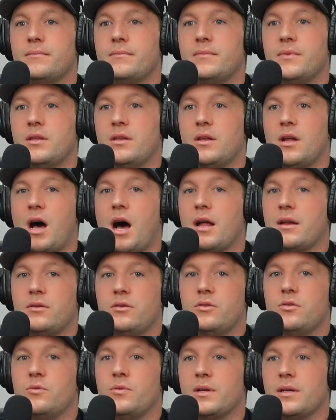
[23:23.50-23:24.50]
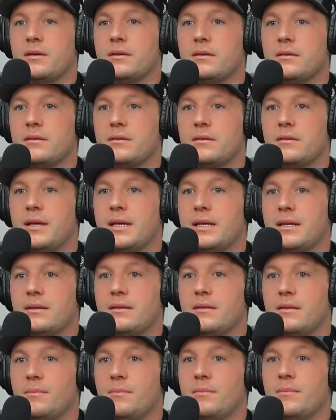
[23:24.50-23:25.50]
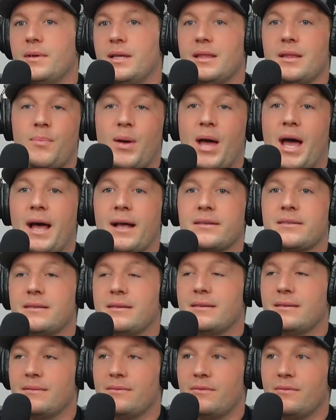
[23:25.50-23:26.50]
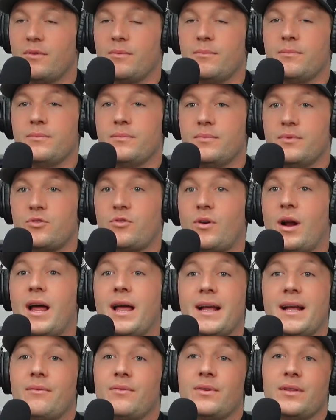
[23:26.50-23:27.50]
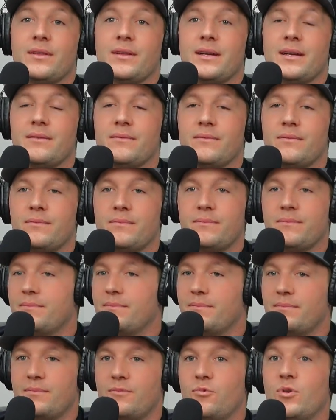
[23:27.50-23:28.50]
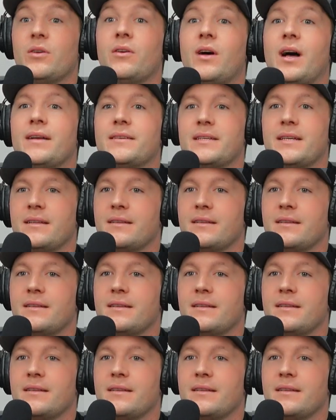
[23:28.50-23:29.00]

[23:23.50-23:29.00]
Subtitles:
not doing, like, them in the past, from trying everything and realizing it.